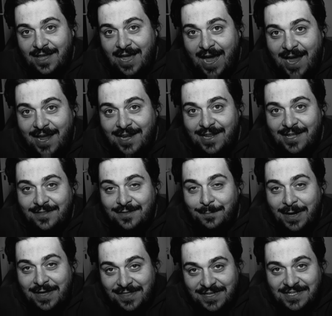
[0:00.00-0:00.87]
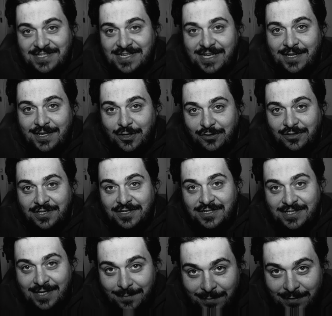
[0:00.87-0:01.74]
island by the sea, not in
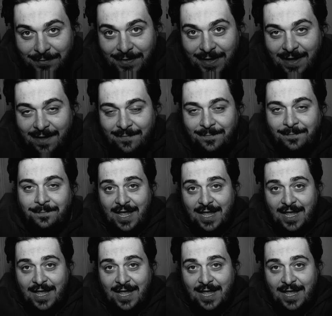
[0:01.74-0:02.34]
Siberia.